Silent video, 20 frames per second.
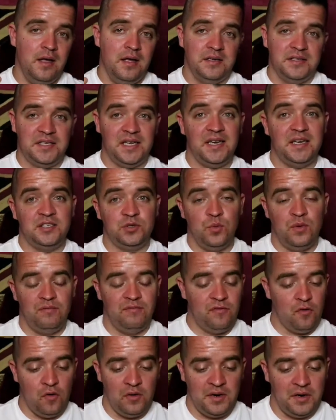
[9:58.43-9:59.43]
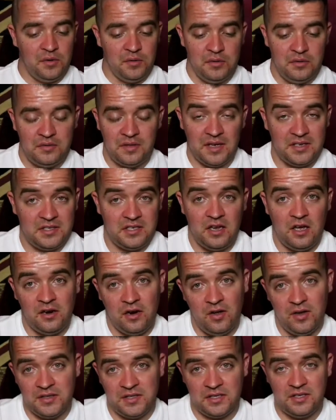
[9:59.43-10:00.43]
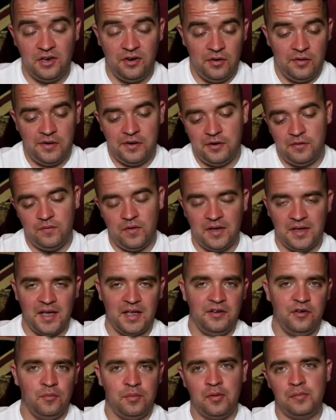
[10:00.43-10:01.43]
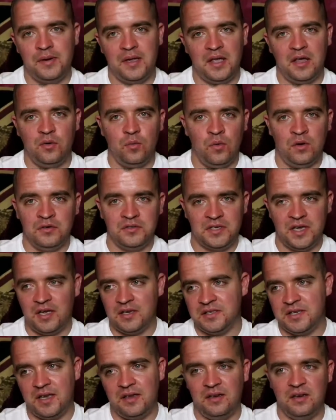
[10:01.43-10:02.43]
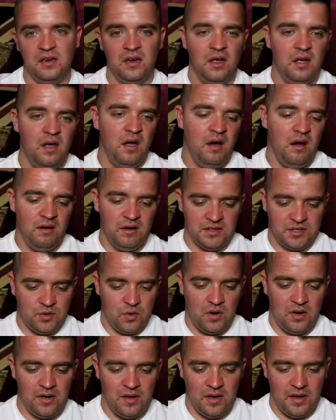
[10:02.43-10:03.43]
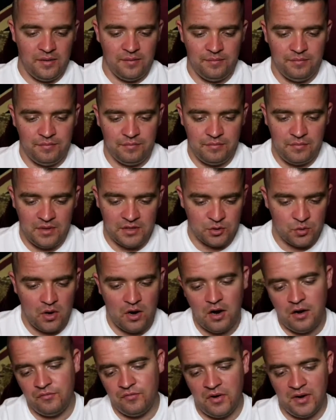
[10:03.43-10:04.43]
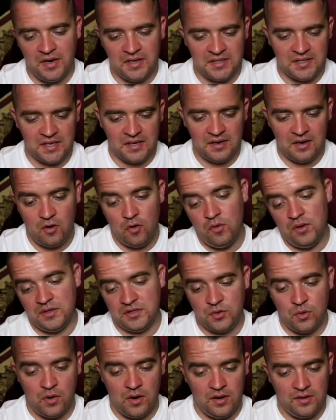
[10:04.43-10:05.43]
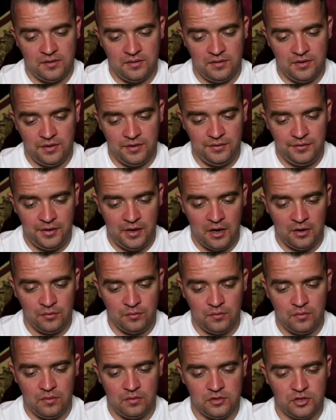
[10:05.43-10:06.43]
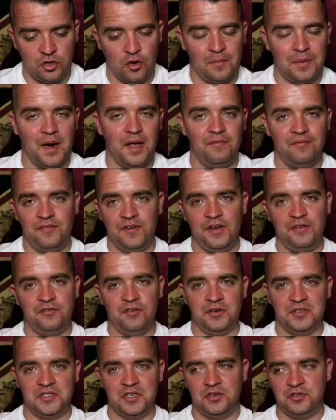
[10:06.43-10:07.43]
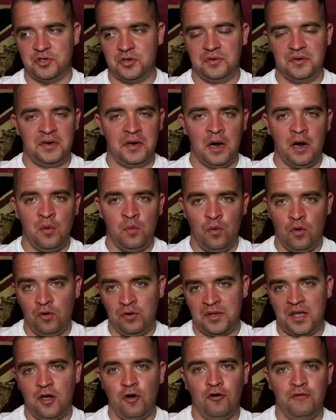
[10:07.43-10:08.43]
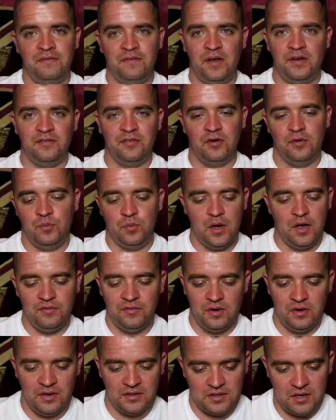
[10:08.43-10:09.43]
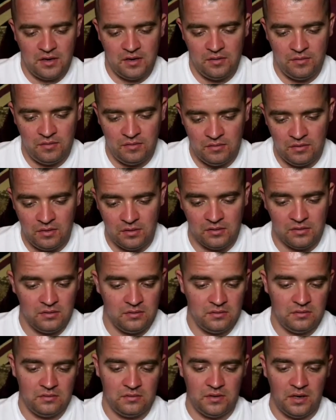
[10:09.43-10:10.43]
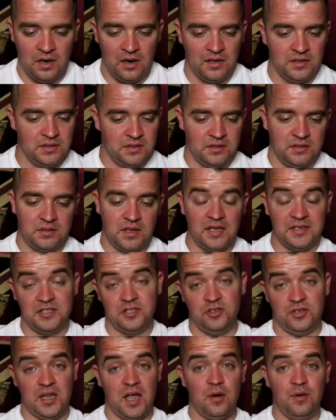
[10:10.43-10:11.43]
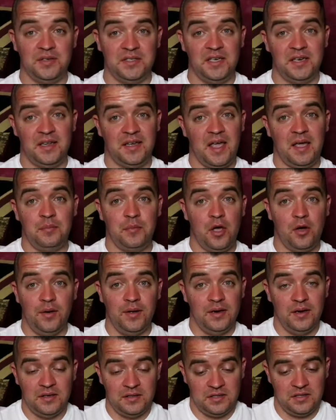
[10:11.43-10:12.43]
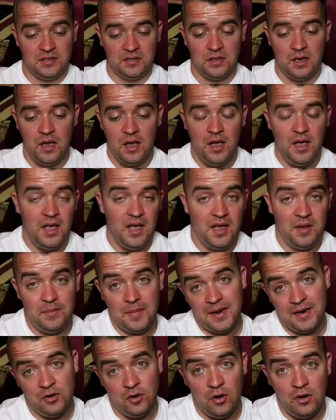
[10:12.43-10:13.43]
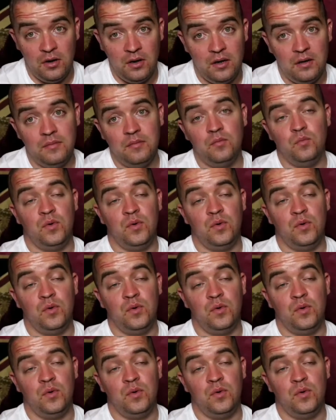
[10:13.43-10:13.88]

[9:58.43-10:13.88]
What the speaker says: City to win 4-0. That's, I know it's, you know, again, you'll probably get the ones that I say, oh, it's quite unrealistic, or it's quite, you know, stop playing FIFA as such, you know, or get off FIFA and whatever. And it's like, look, you know, that's just how I see the game going. It may not.